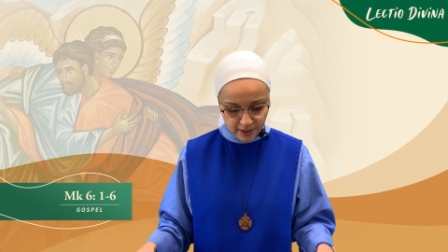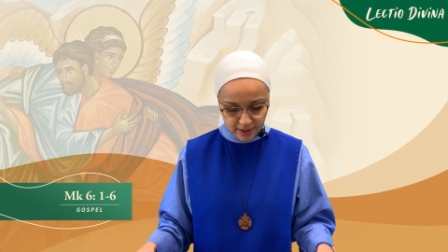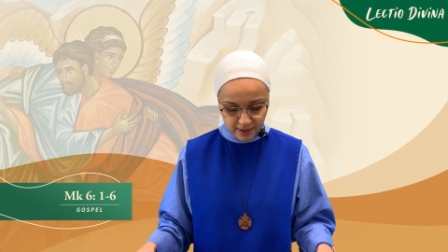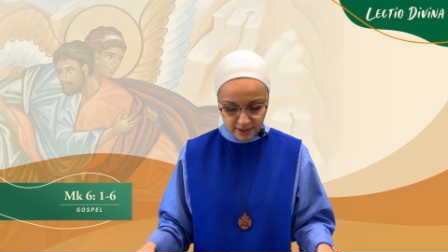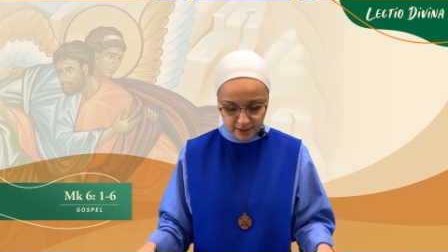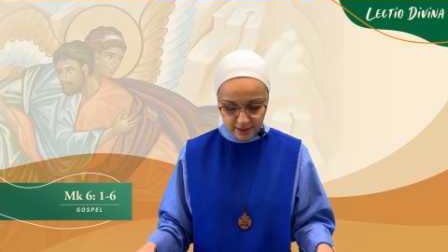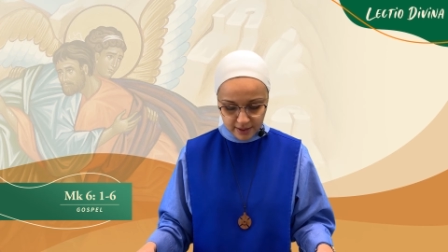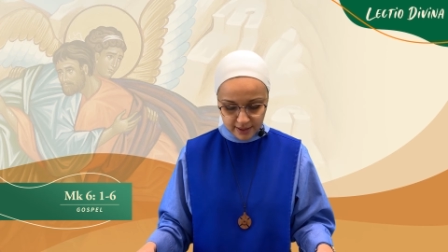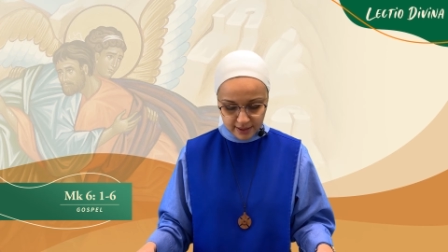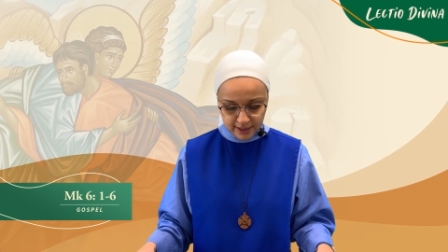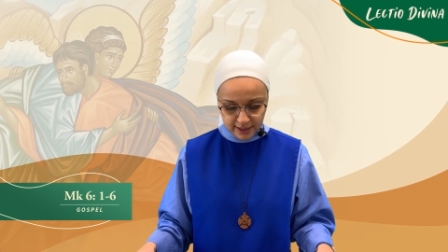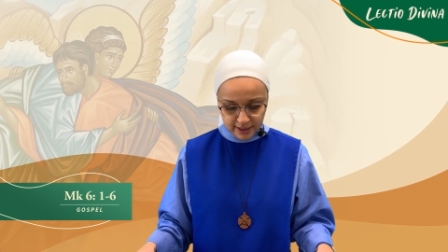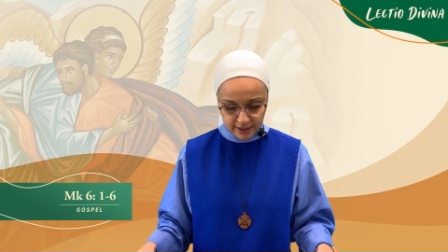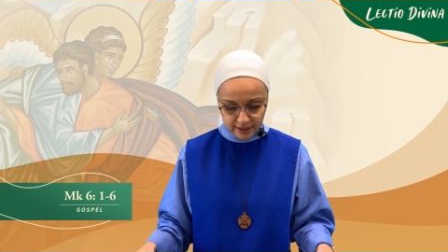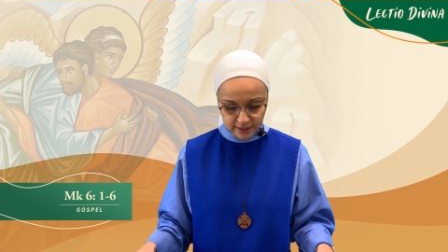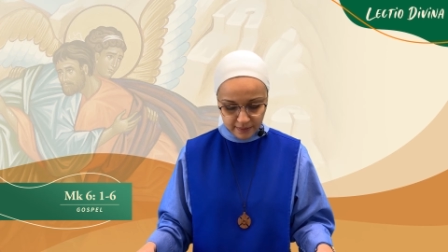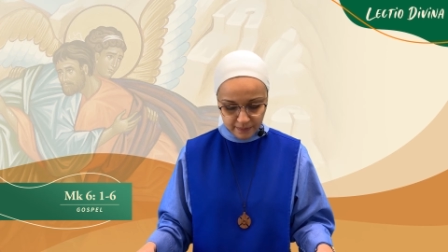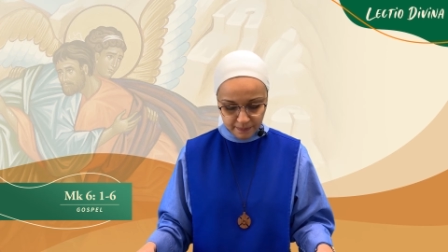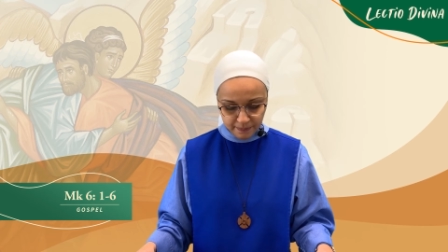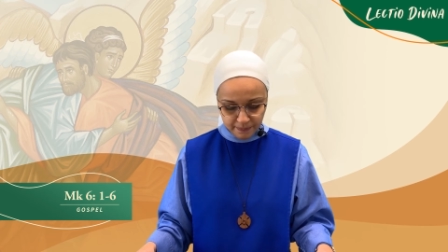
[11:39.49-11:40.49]
They
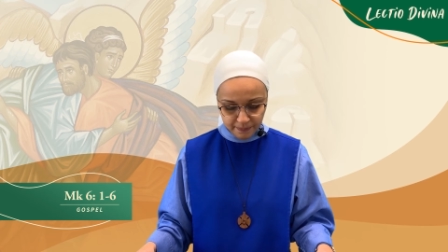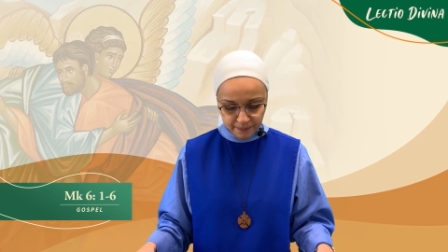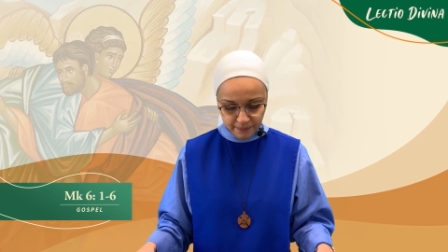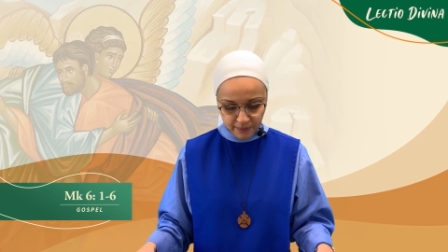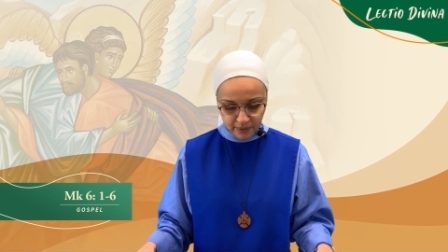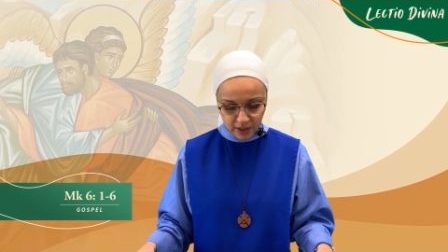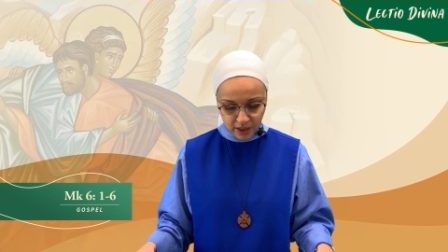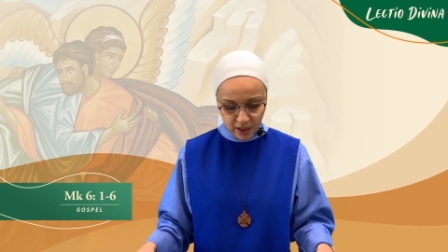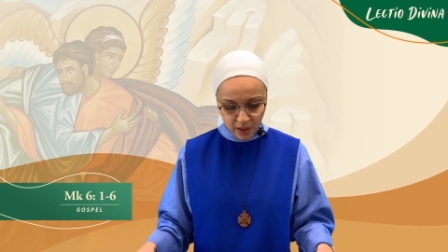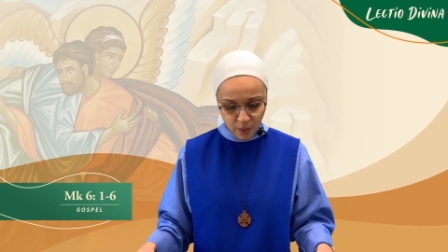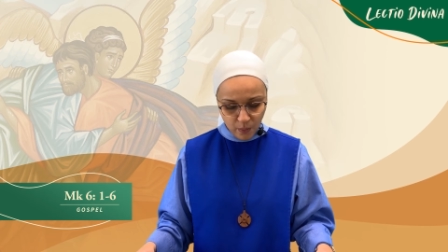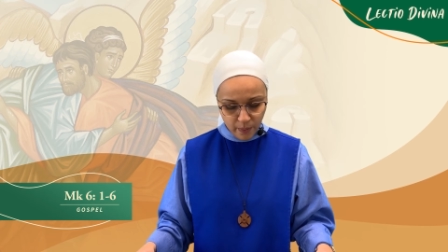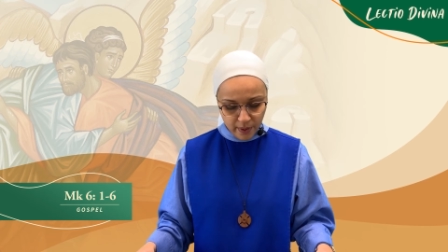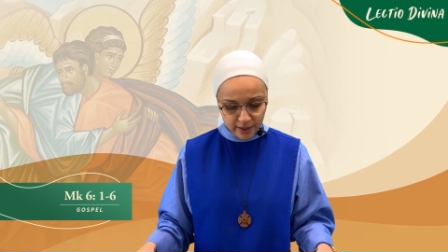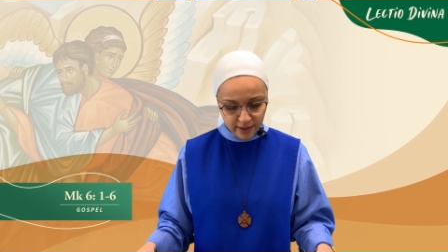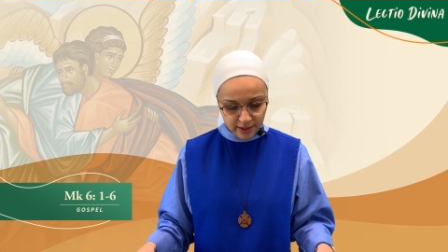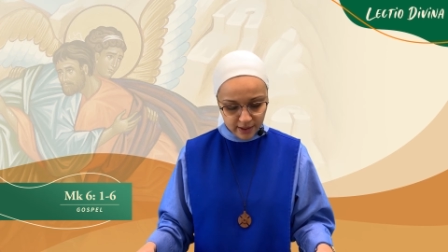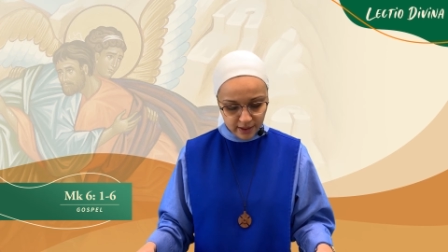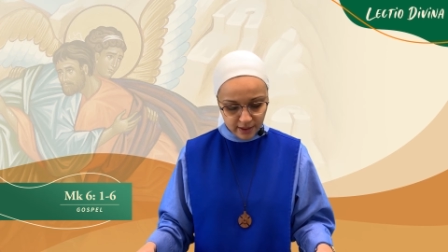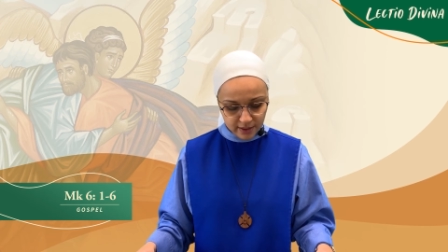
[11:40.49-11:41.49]
said,
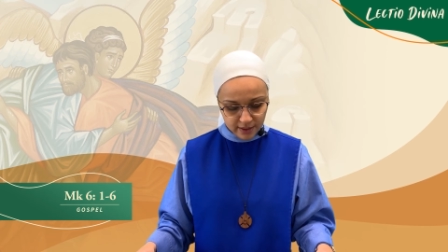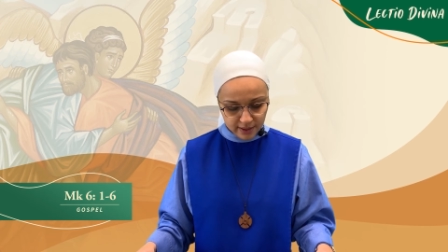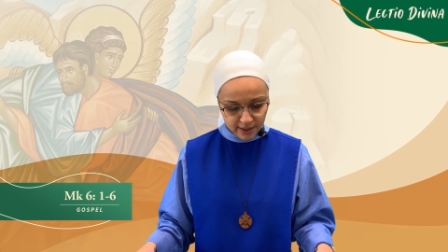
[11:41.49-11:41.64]
Where did